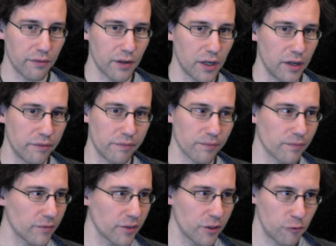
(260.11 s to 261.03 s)
very
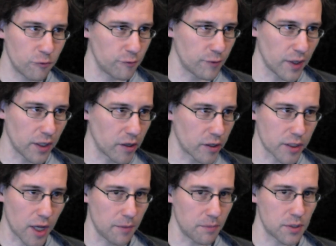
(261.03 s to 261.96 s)
filler
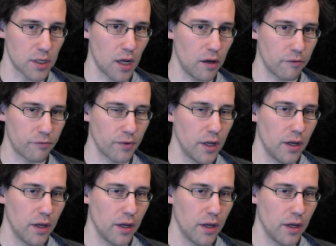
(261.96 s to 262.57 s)
type stuff.